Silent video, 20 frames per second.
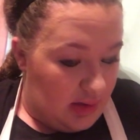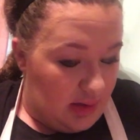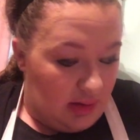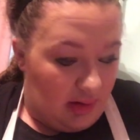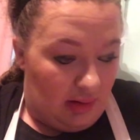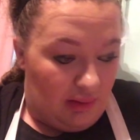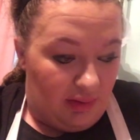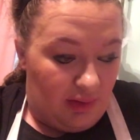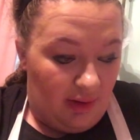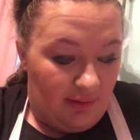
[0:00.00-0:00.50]

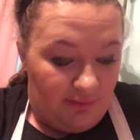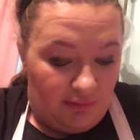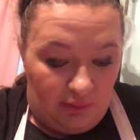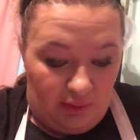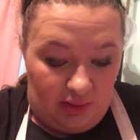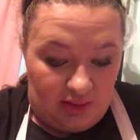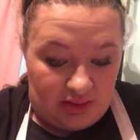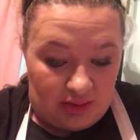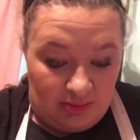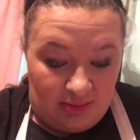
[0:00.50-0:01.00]
So
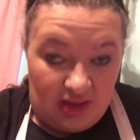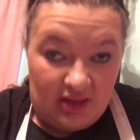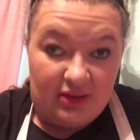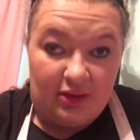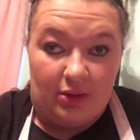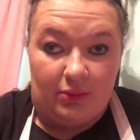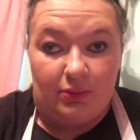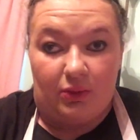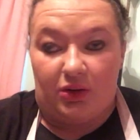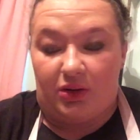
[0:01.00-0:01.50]
therefore, to me,
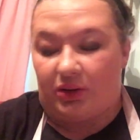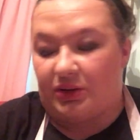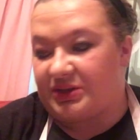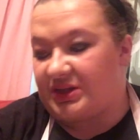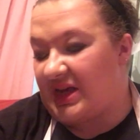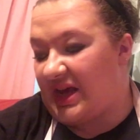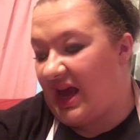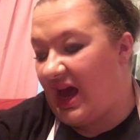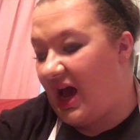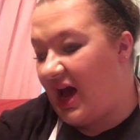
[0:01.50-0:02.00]
they're
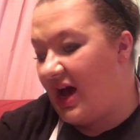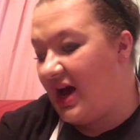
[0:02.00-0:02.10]
royalty.